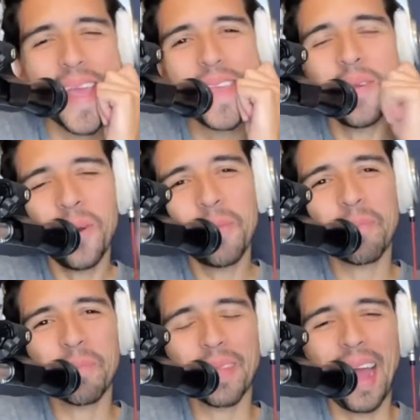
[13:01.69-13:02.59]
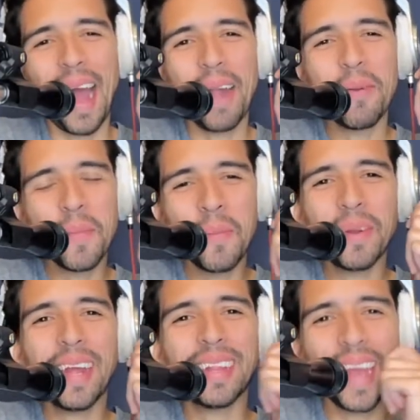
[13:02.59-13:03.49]
you know. I remember
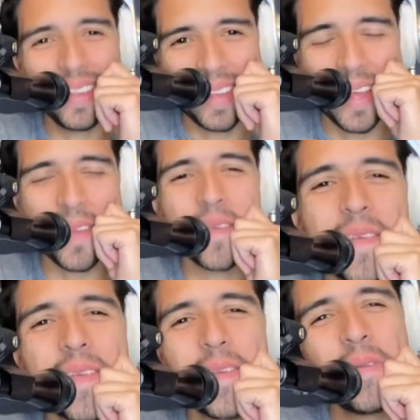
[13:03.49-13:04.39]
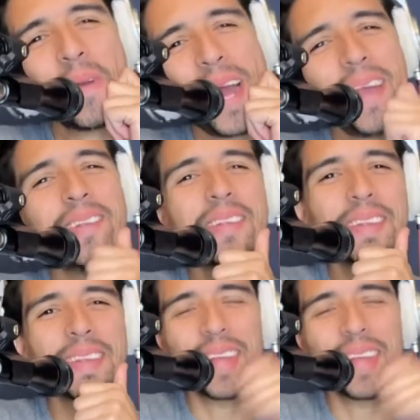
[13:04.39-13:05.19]
that day I say, you know, guys,